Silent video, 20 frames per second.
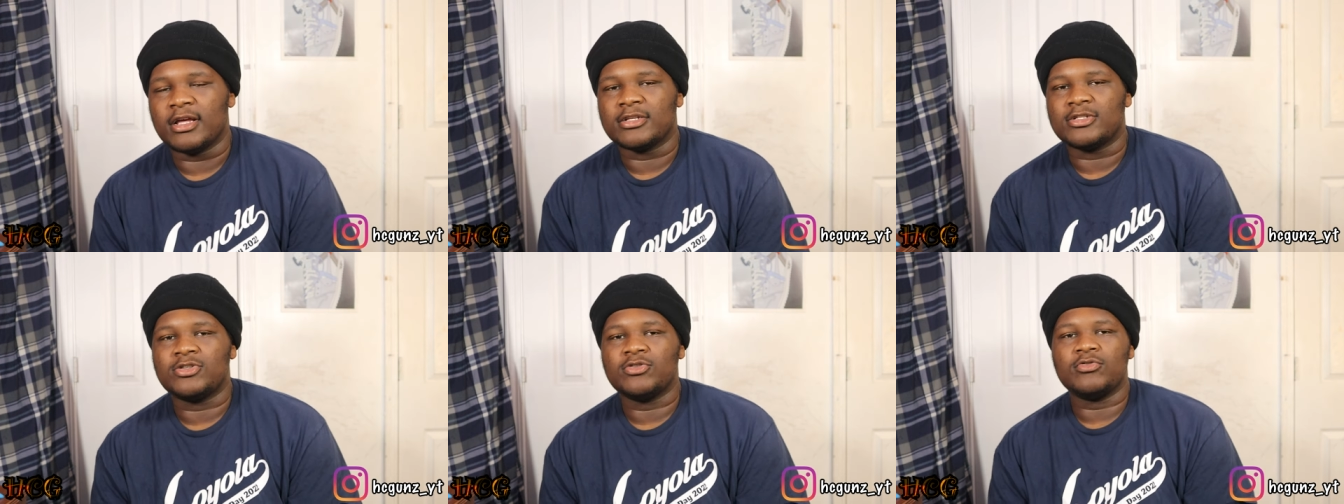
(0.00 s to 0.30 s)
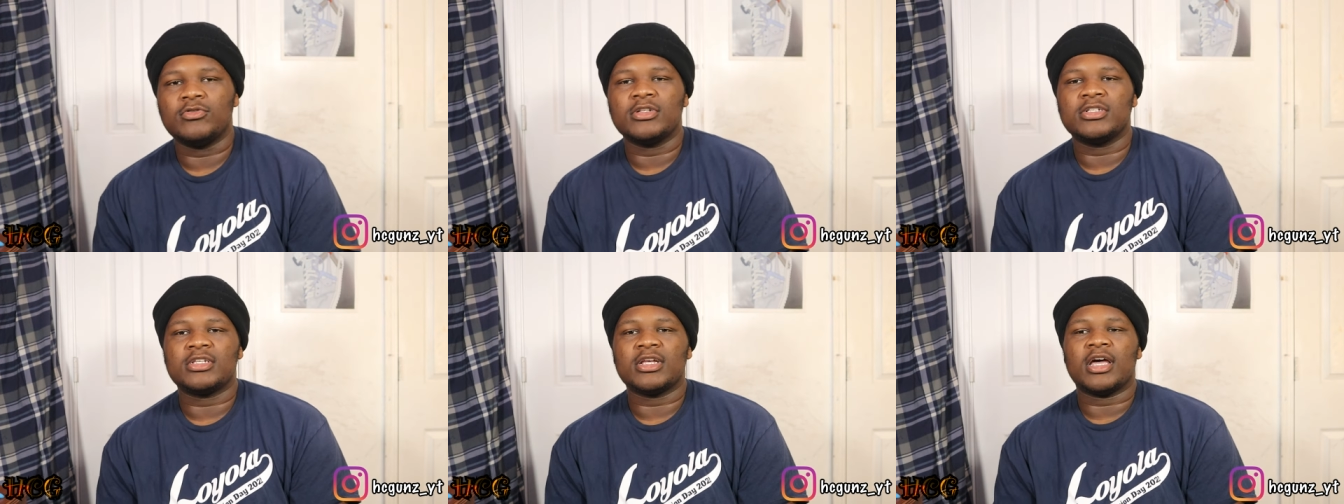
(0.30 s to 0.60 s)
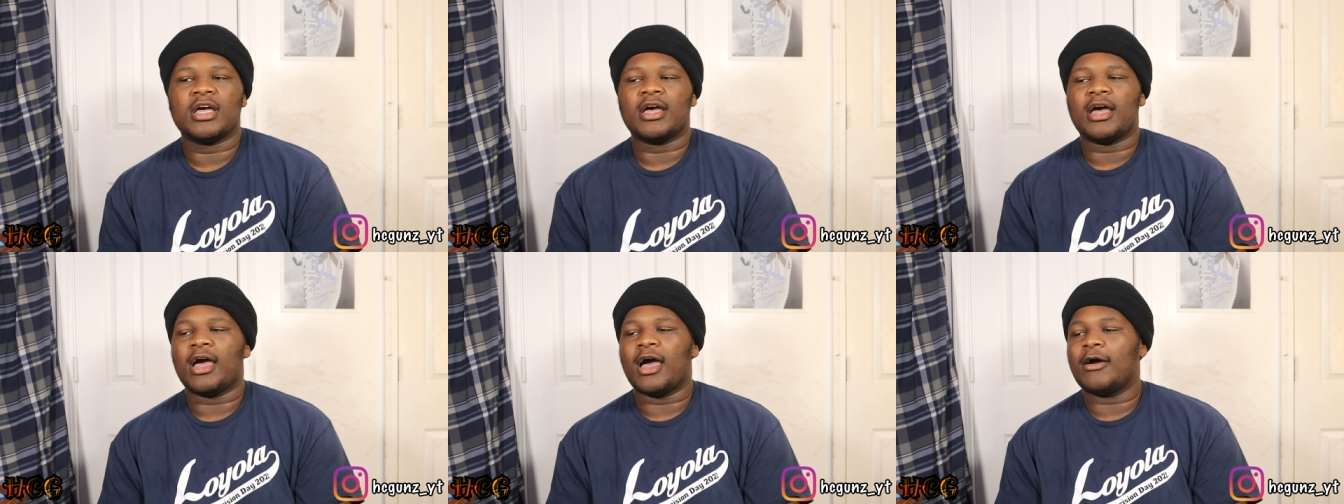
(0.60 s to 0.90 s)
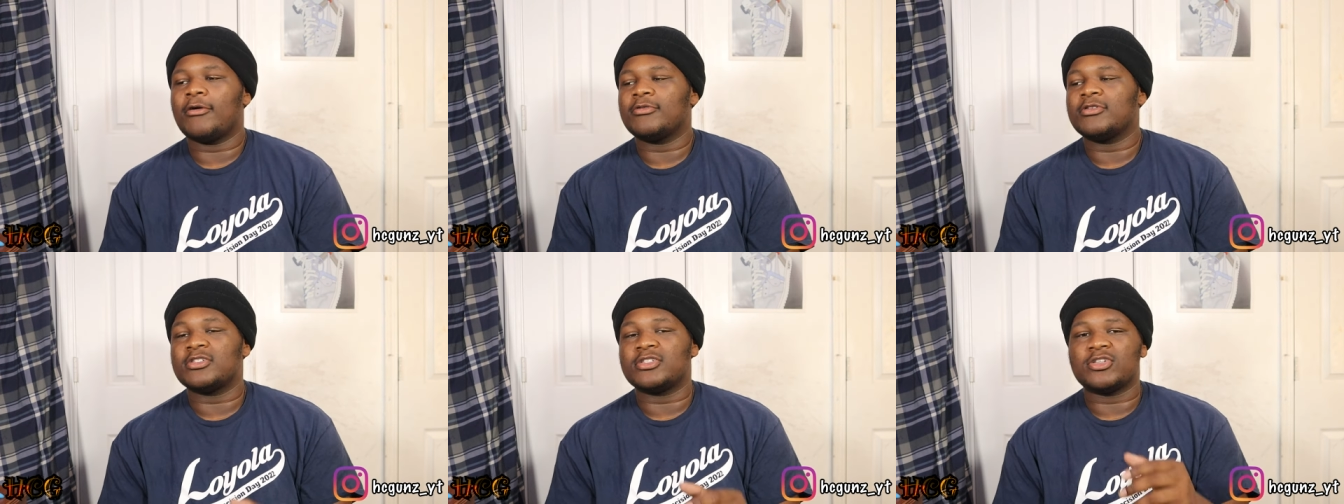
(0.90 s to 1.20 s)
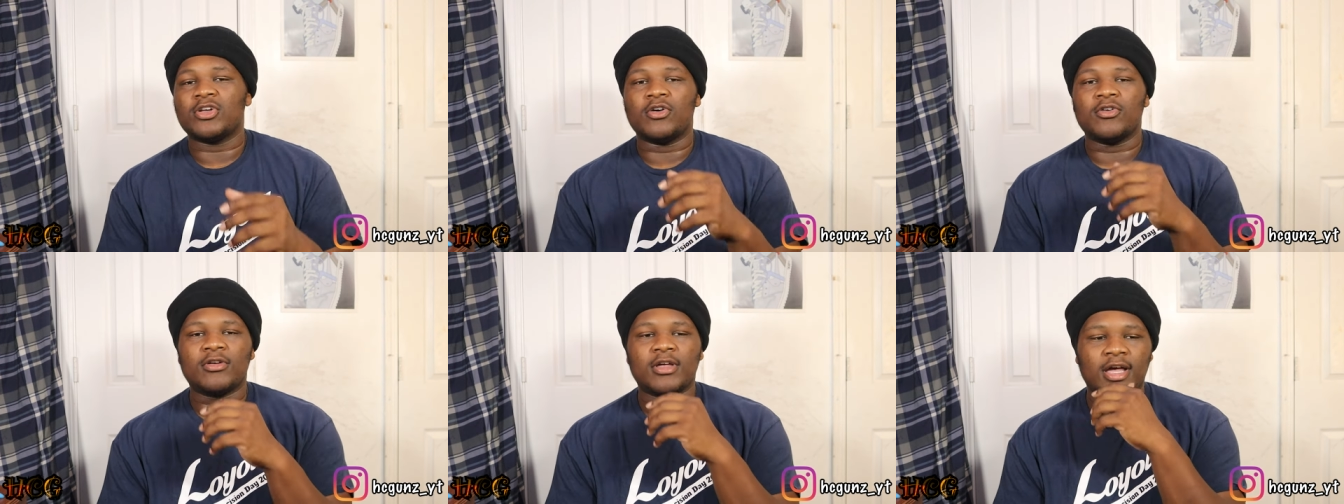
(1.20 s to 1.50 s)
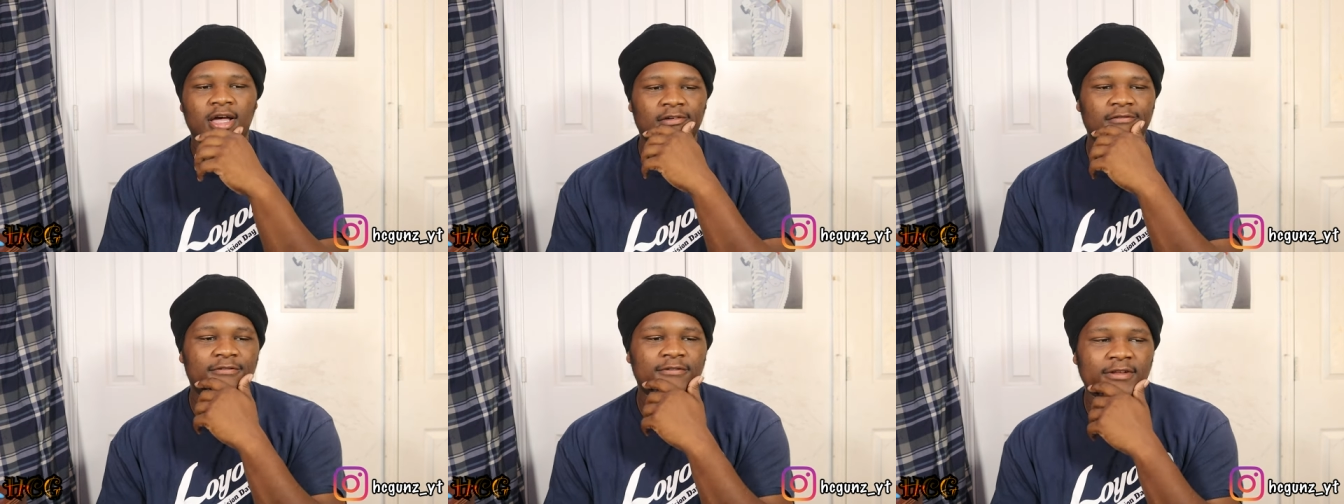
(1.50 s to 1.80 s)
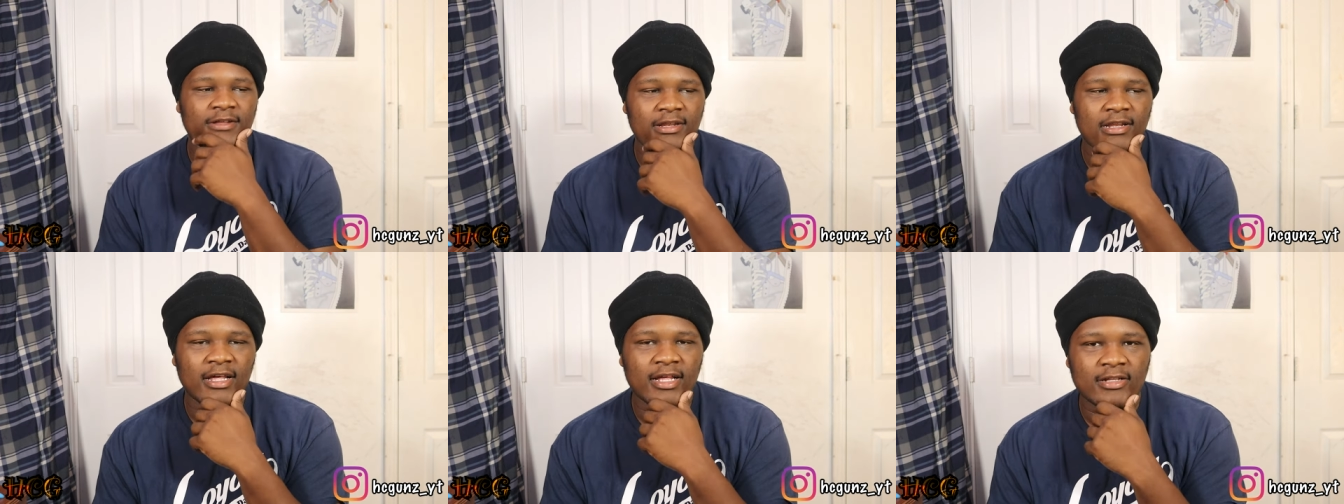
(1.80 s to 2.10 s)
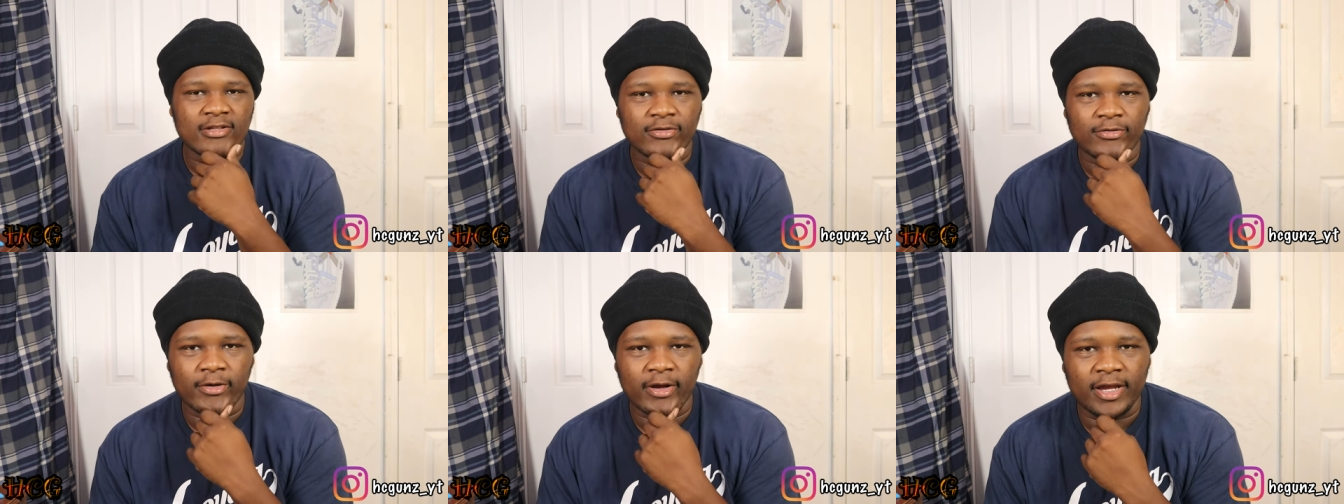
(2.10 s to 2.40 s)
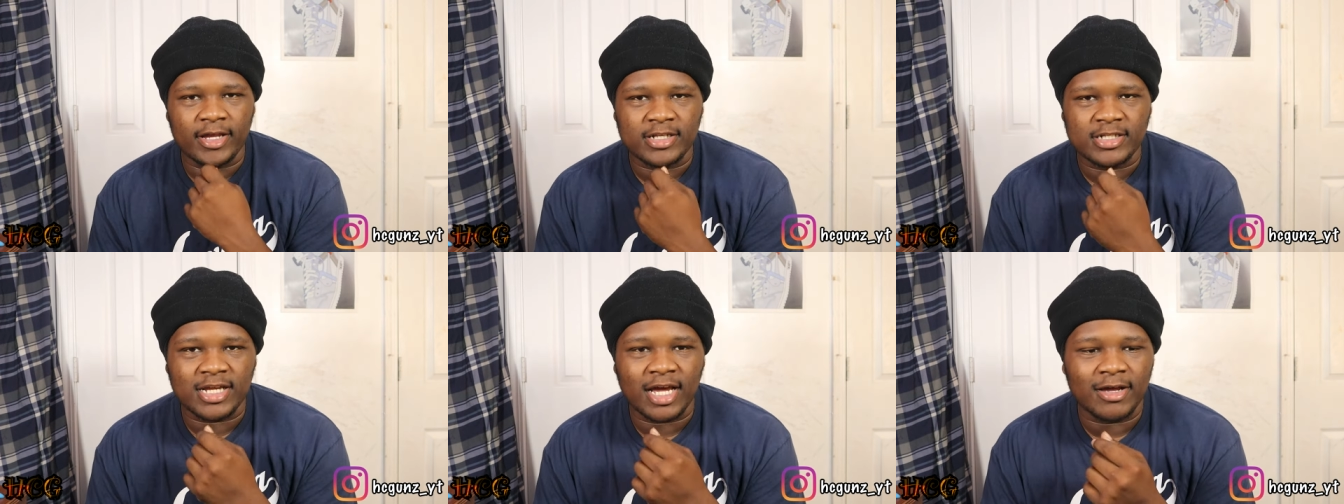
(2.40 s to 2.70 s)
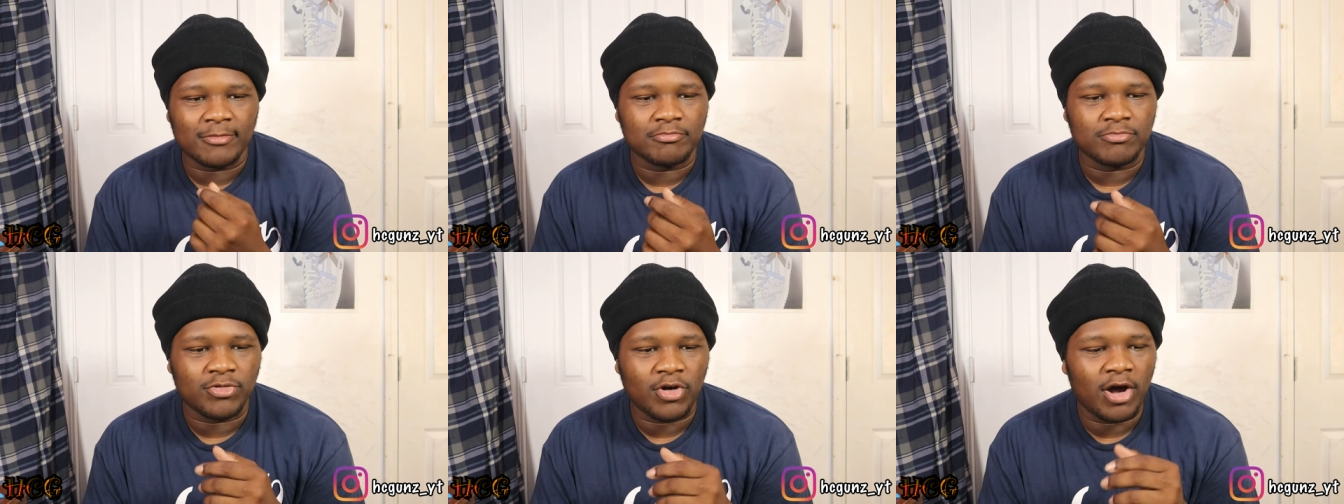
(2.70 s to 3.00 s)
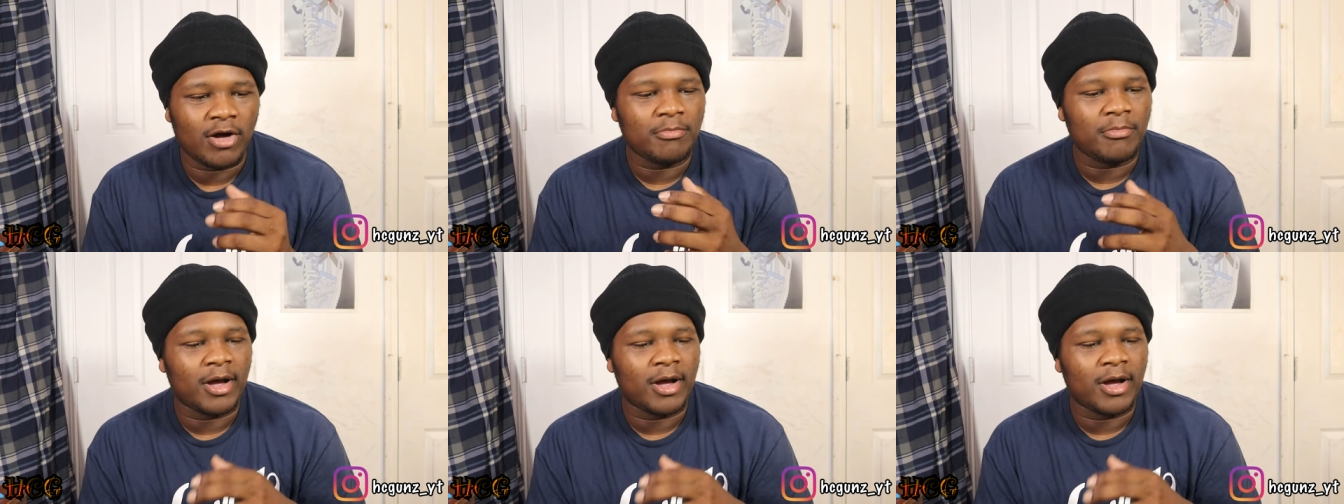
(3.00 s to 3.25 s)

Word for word: as soon as I, I was so confident at the range, I brought